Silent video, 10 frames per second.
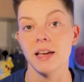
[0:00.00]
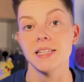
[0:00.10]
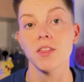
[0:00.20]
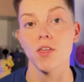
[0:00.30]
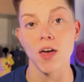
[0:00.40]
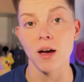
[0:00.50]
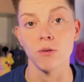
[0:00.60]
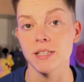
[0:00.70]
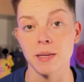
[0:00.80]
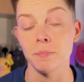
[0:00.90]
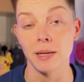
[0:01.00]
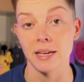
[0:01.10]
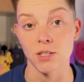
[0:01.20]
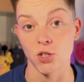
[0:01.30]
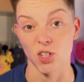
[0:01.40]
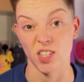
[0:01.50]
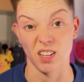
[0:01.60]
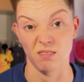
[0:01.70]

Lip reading: It's either that or it simply is just